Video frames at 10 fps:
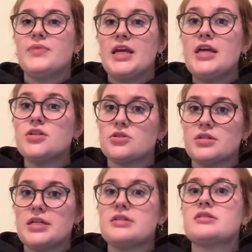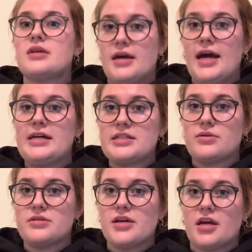increase as
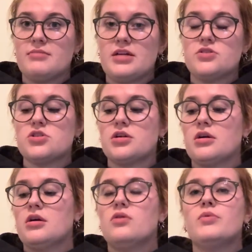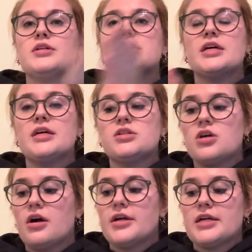our second messenger, which then
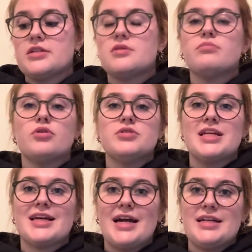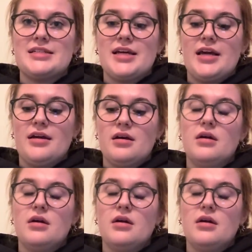targets protein kinase A.